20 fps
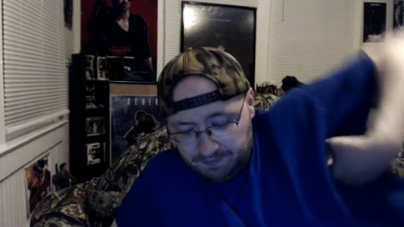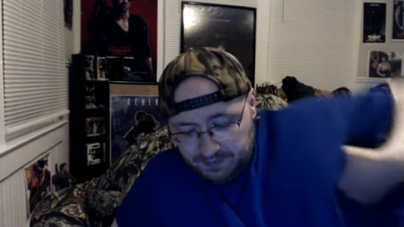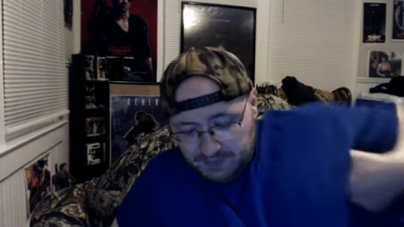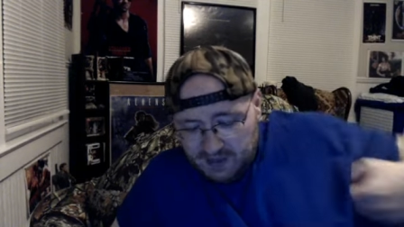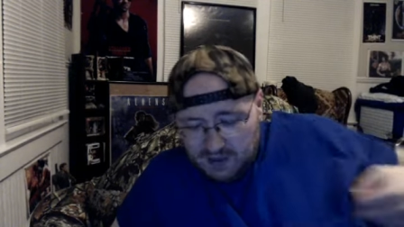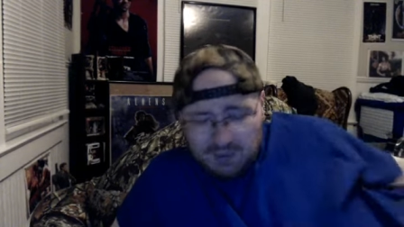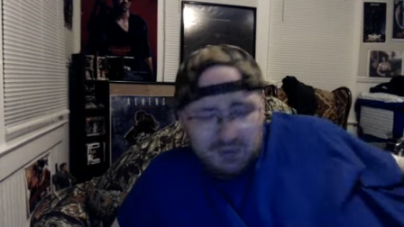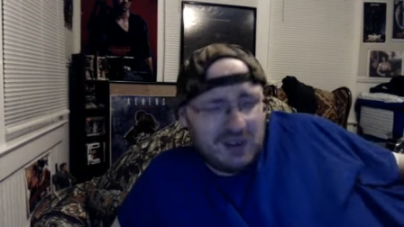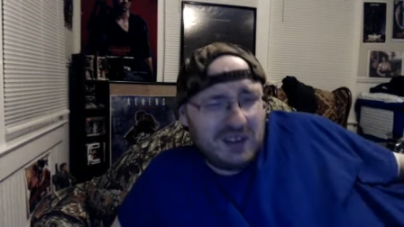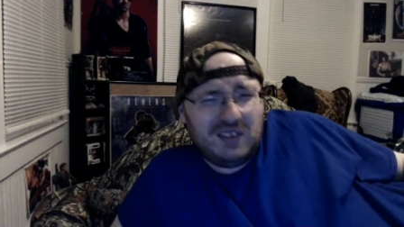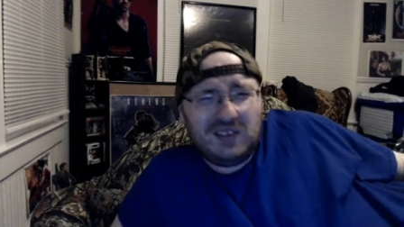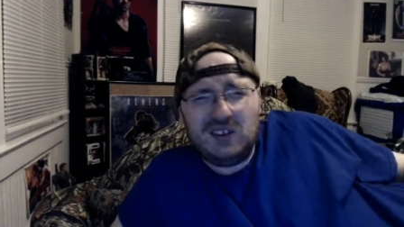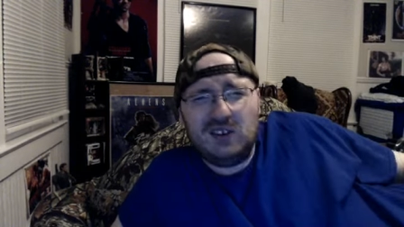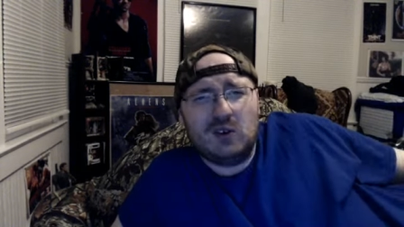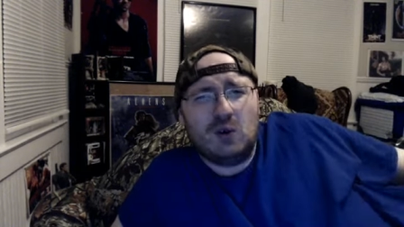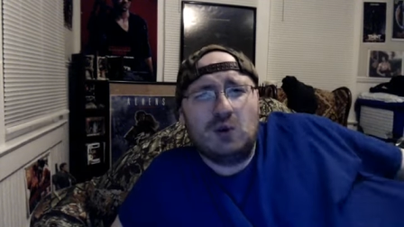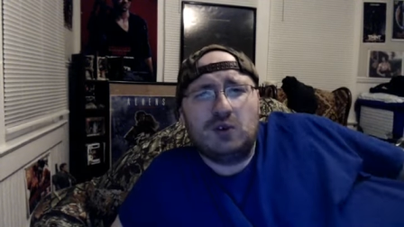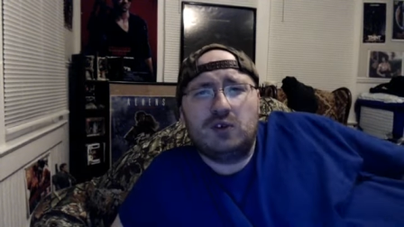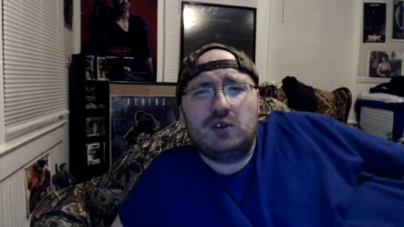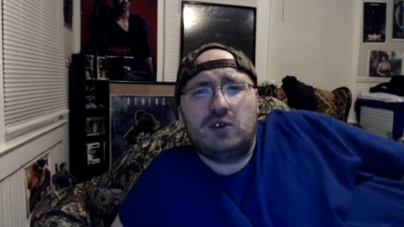Plus, he's
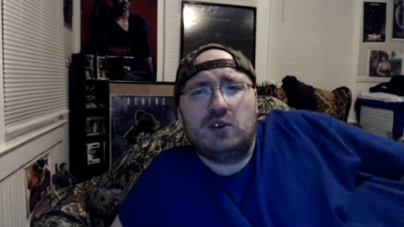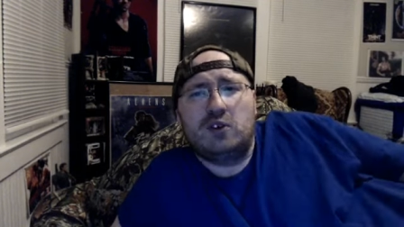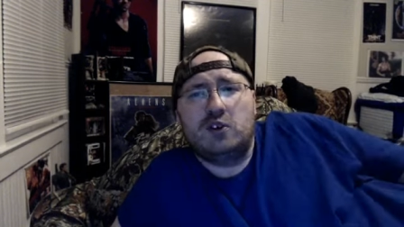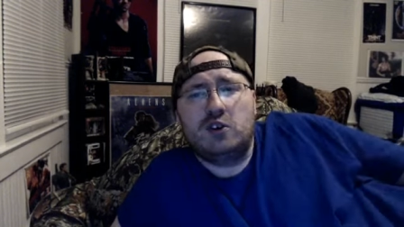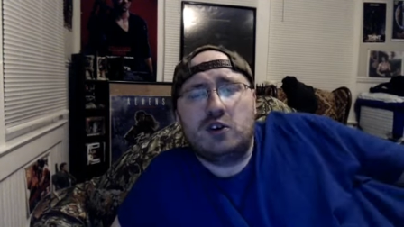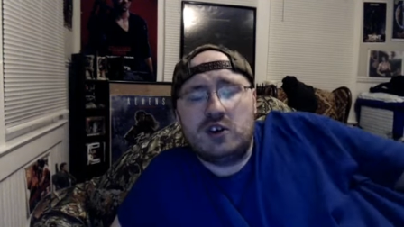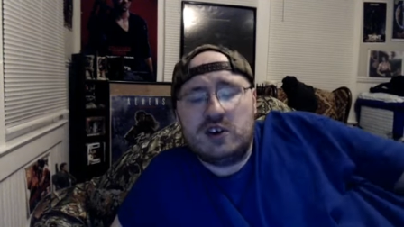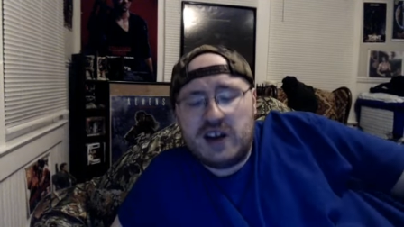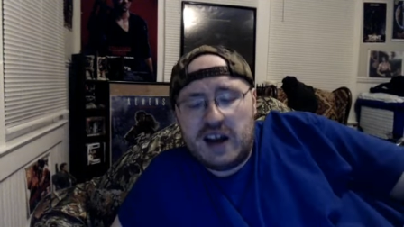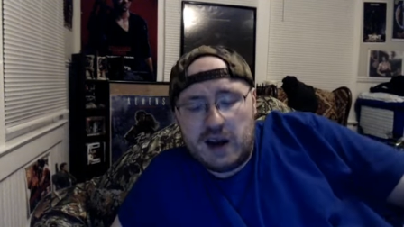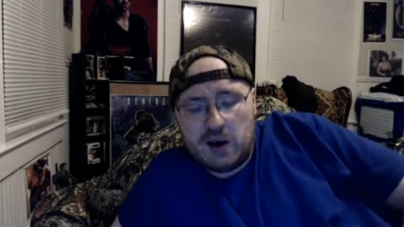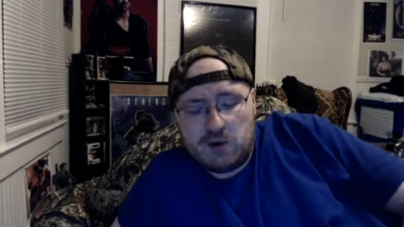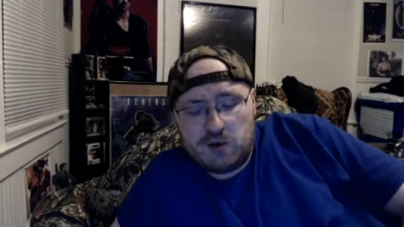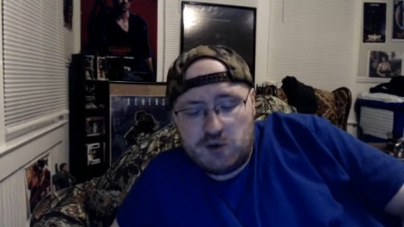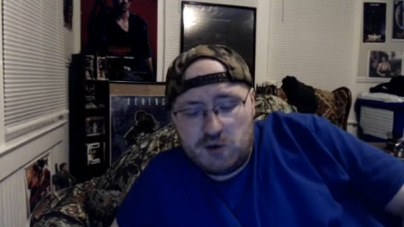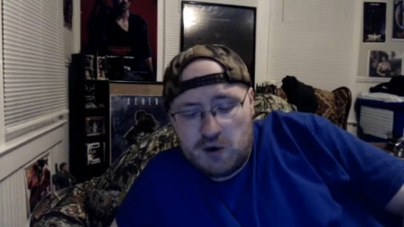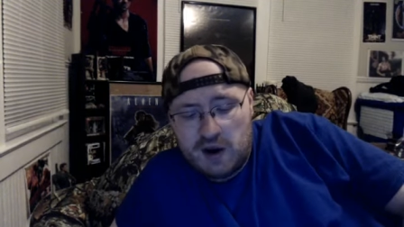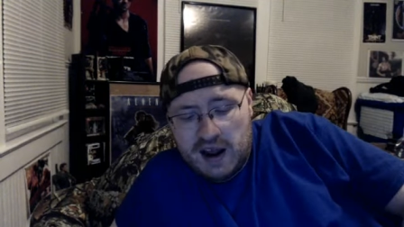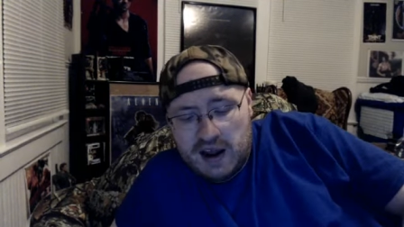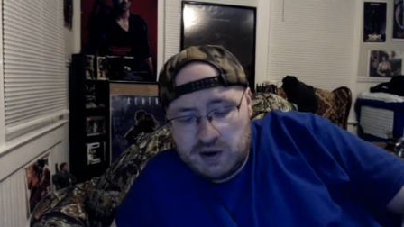always a good
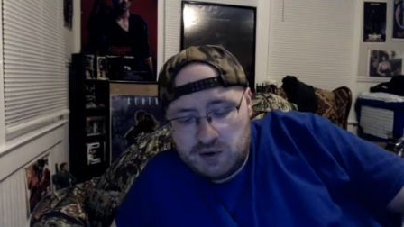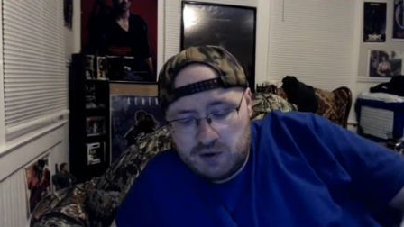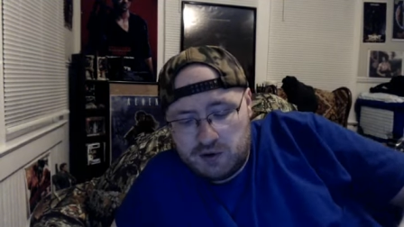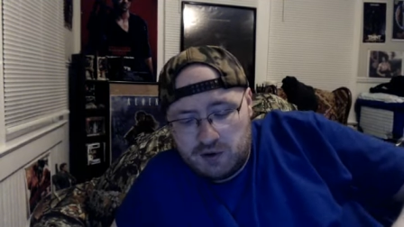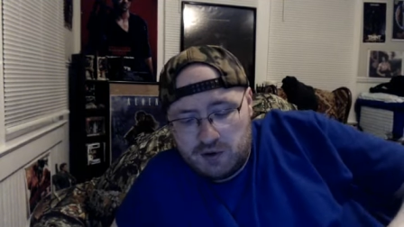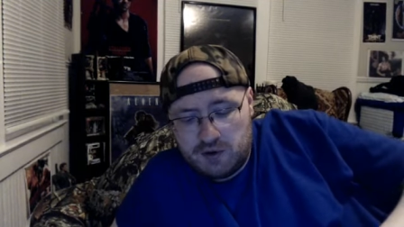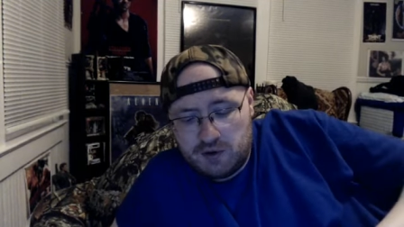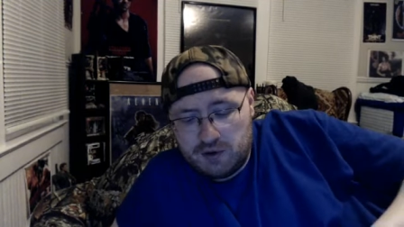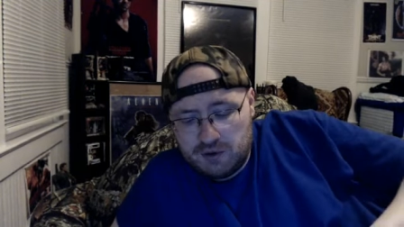character actor.